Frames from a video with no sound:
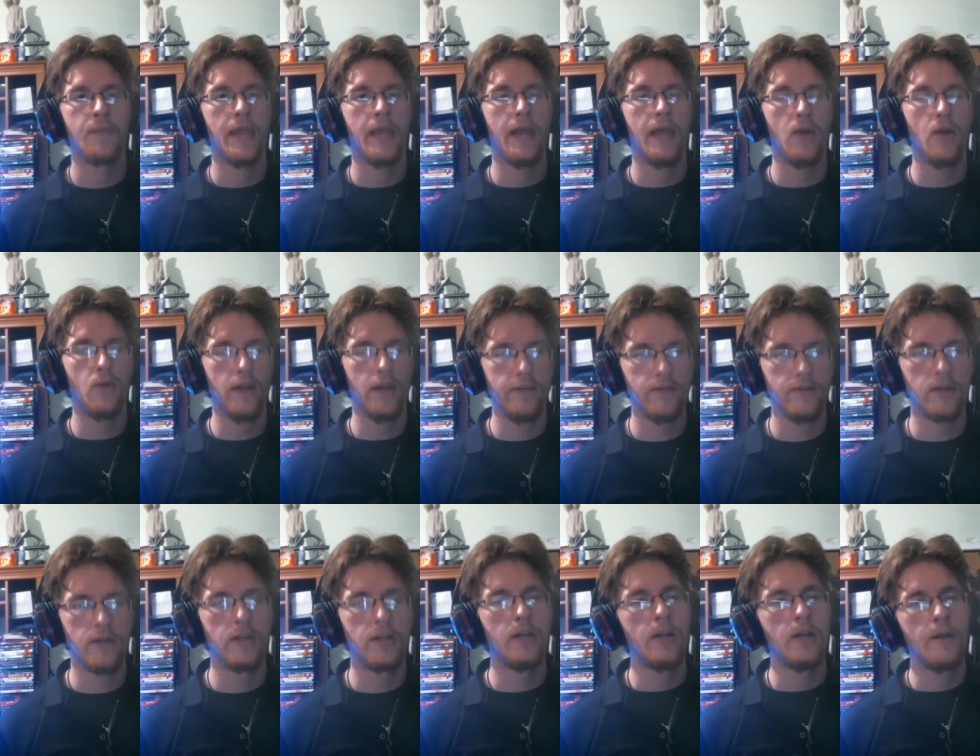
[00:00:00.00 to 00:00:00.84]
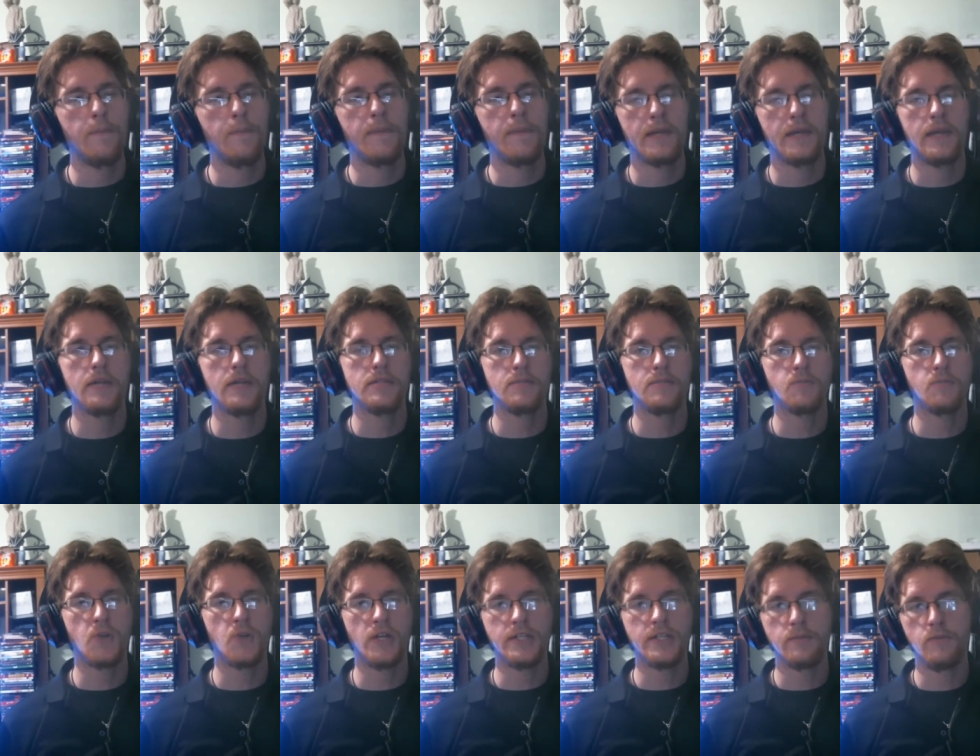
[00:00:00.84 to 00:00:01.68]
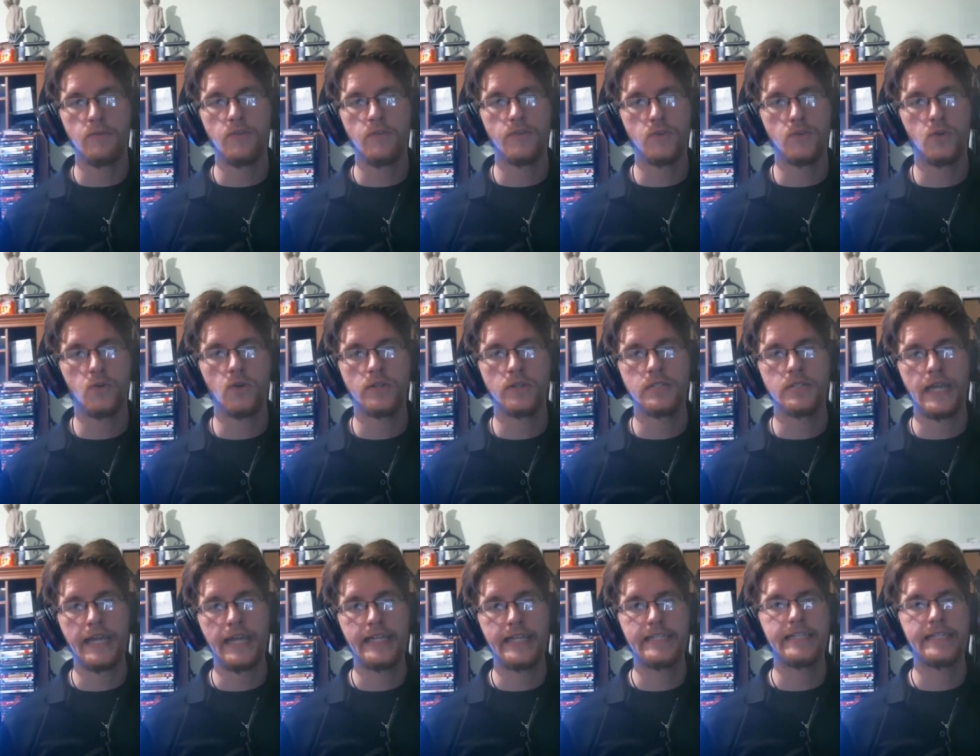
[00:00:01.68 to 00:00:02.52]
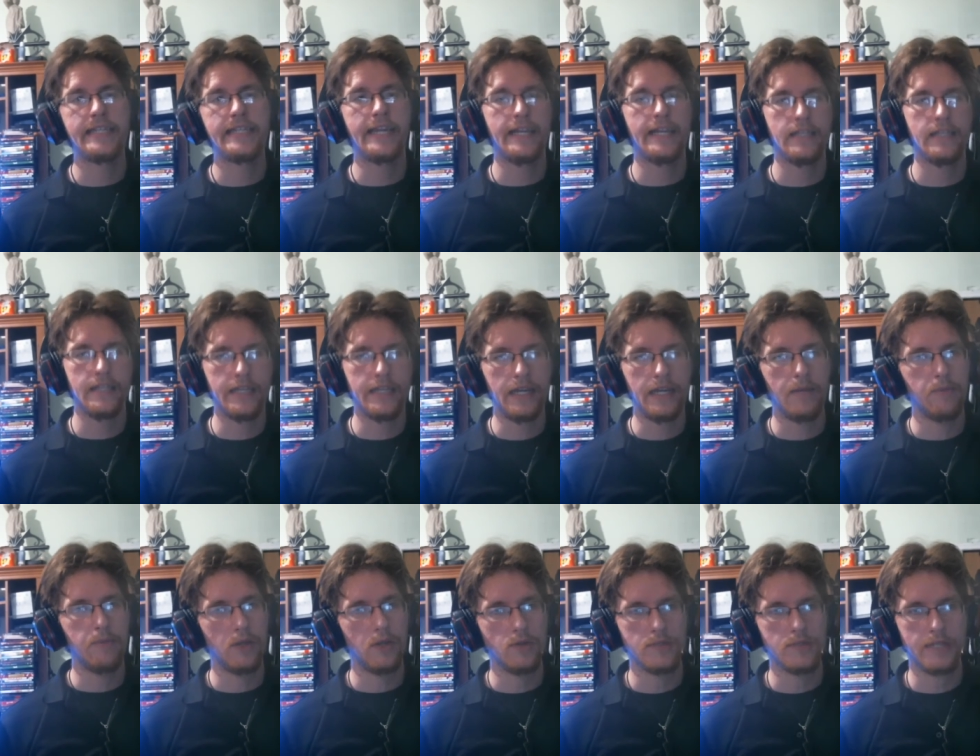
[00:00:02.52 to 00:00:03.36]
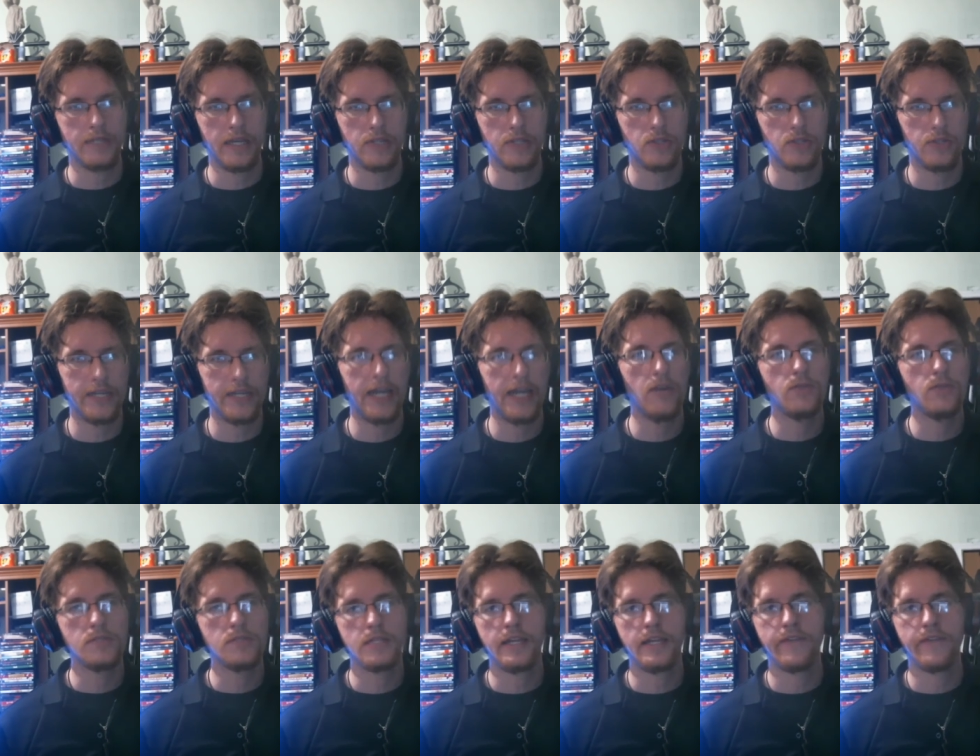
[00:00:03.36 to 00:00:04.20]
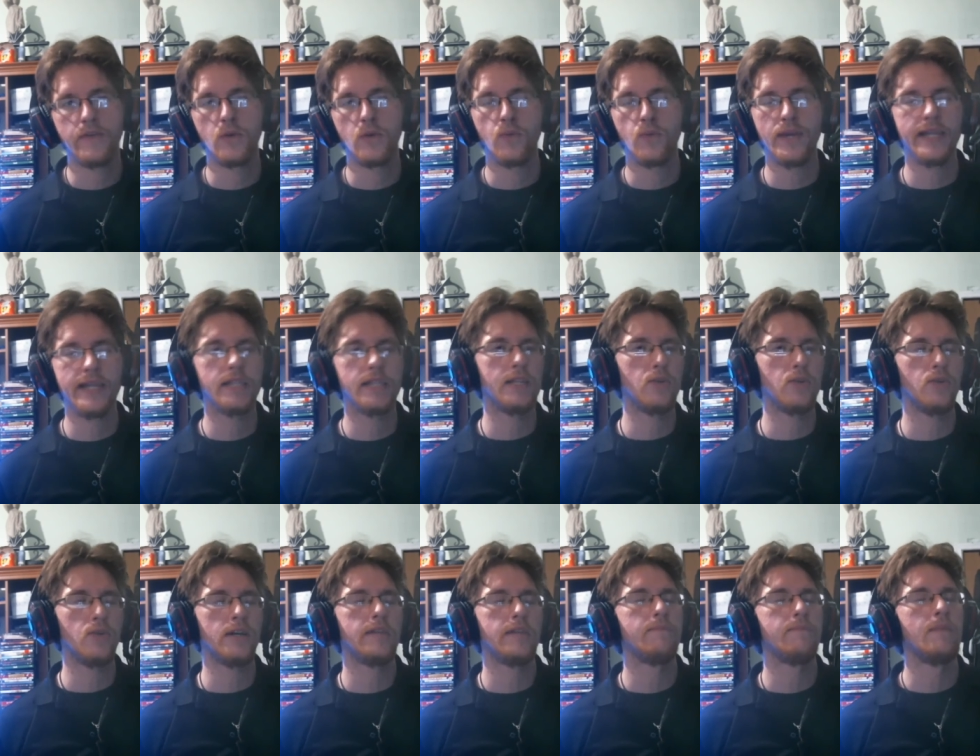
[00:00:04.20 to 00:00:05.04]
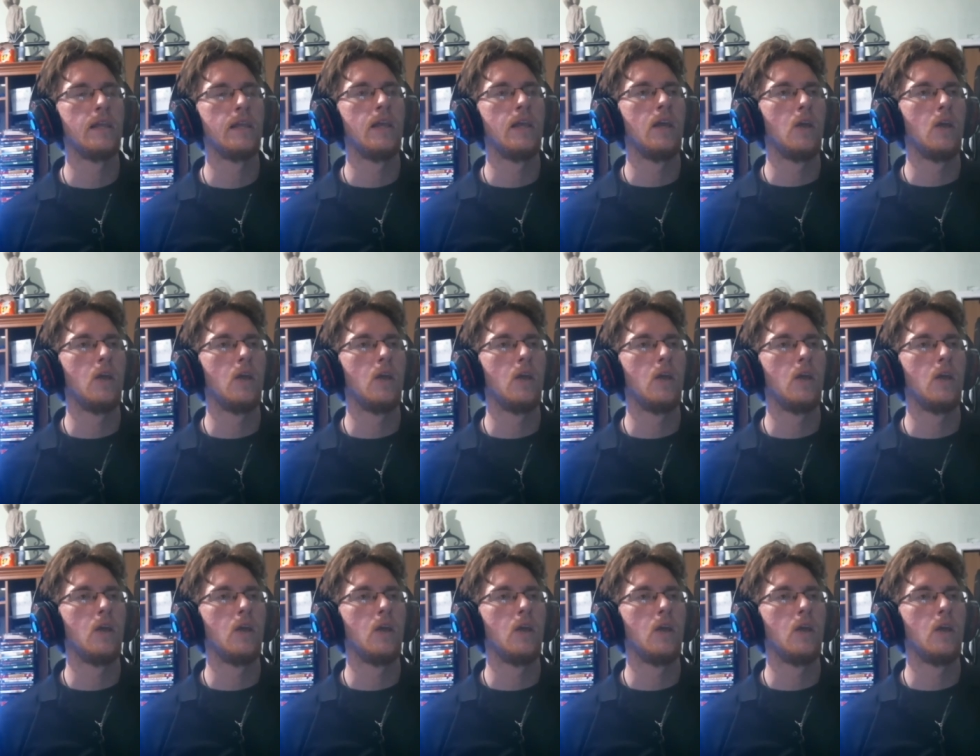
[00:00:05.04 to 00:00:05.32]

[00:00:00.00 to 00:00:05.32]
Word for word: However, because I'm trying to move towards a daily upload schedule now instead of a weekly one,